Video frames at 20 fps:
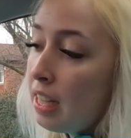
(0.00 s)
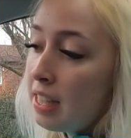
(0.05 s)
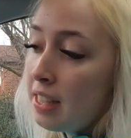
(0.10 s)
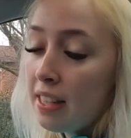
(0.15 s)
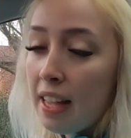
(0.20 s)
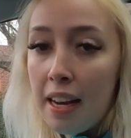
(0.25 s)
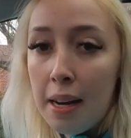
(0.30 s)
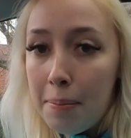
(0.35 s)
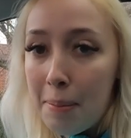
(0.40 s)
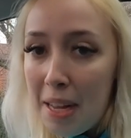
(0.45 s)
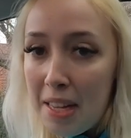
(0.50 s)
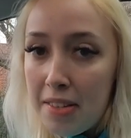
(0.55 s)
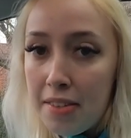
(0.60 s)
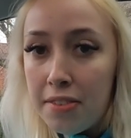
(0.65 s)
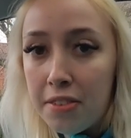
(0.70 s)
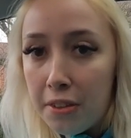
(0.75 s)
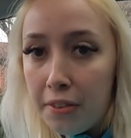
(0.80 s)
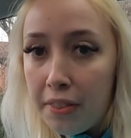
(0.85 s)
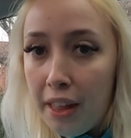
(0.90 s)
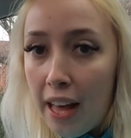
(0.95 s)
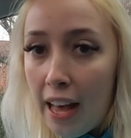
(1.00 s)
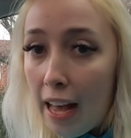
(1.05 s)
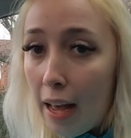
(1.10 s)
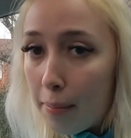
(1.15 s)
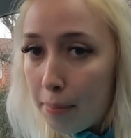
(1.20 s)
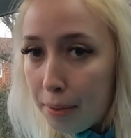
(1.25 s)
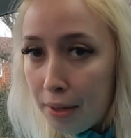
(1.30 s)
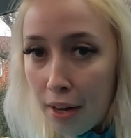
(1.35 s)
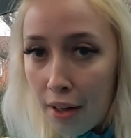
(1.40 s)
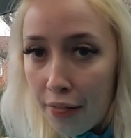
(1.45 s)
sent a message on the
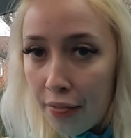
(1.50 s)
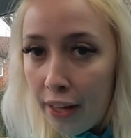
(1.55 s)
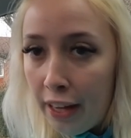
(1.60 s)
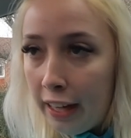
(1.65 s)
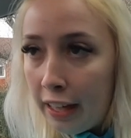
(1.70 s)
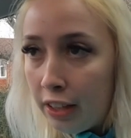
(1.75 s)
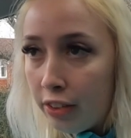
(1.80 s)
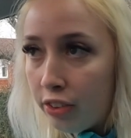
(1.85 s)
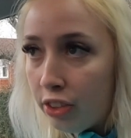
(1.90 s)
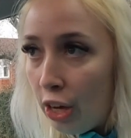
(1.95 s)
app, nothing.